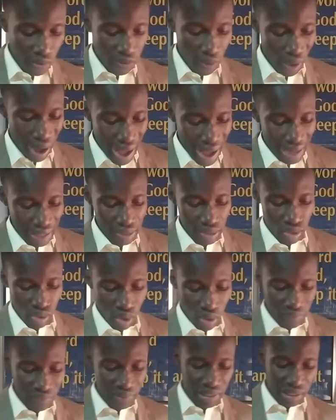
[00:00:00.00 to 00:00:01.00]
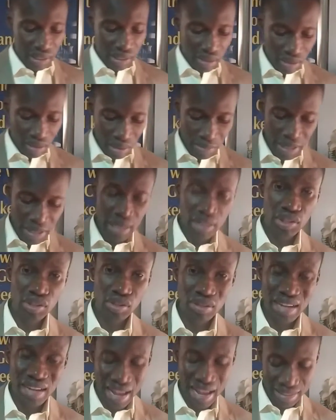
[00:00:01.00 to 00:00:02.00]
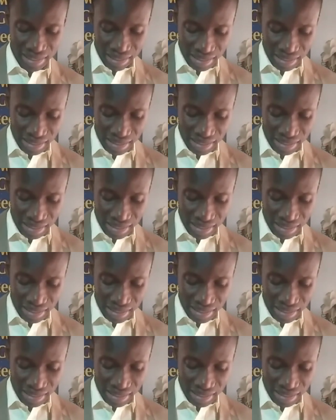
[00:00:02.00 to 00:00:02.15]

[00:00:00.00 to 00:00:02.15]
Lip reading: for acts of discrimination and